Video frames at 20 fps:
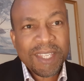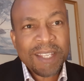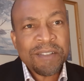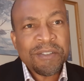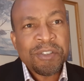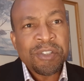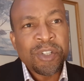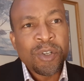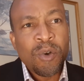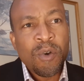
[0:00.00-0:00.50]

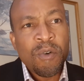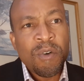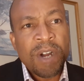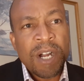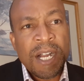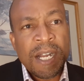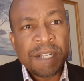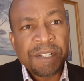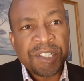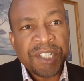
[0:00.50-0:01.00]

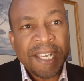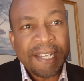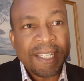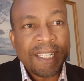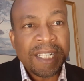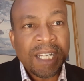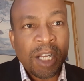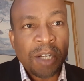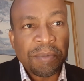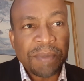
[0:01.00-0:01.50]
So check
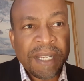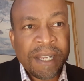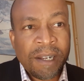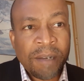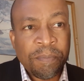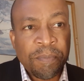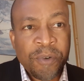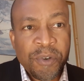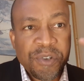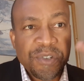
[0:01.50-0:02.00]
it out. I'll
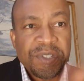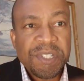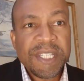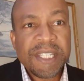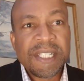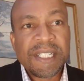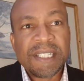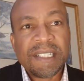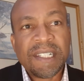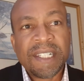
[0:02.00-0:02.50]
post
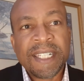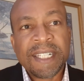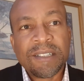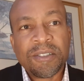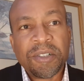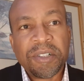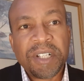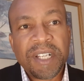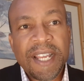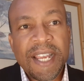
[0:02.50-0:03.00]
the link
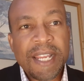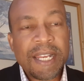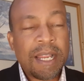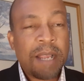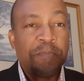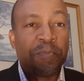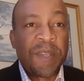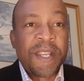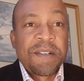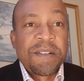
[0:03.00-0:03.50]
online.
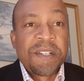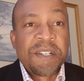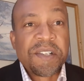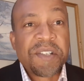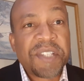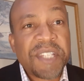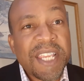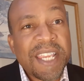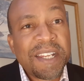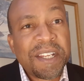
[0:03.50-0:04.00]
I'm not going to
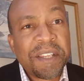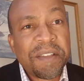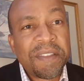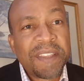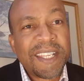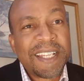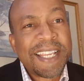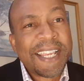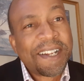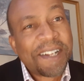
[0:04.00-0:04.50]
say
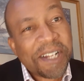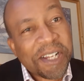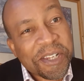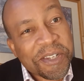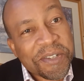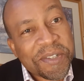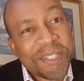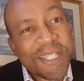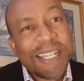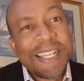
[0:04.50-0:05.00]
anything
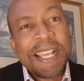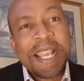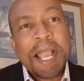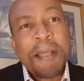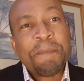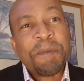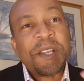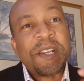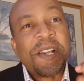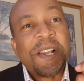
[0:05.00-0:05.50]
else.
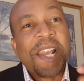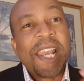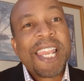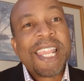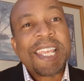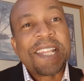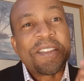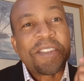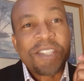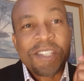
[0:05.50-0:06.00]
I'm going to
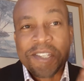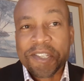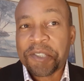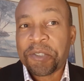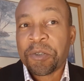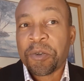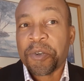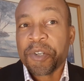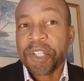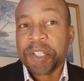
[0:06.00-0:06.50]
let the
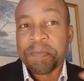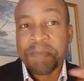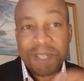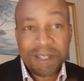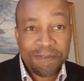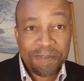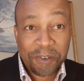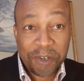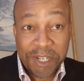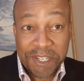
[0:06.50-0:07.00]
store
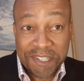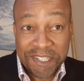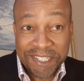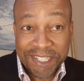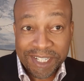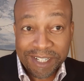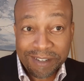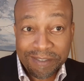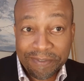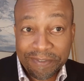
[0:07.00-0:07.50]
speak for
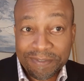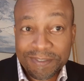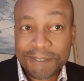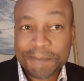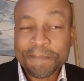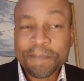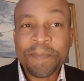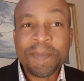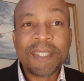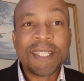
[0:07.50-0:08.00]
itself.
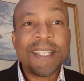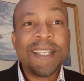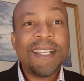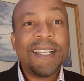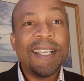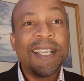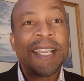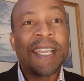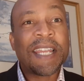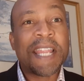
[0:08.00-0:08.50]

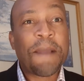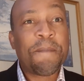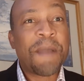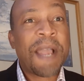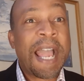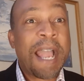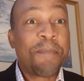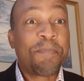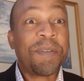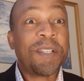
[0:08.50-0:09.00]
And I'm
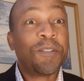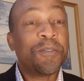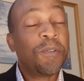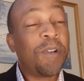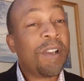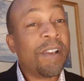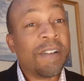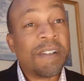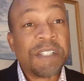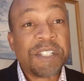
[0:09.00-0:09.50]
happy to
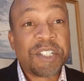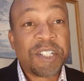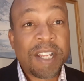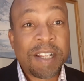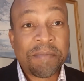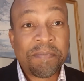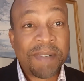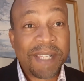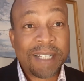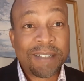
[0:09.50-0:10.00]
launch
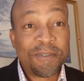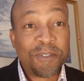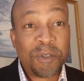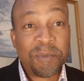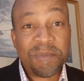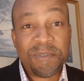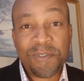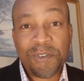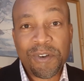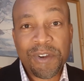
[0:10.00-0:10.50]
that
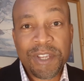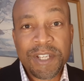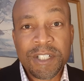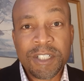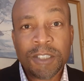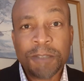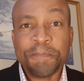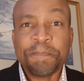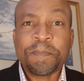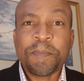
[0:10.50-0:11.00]
platform for
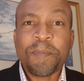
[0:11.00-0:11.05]
you.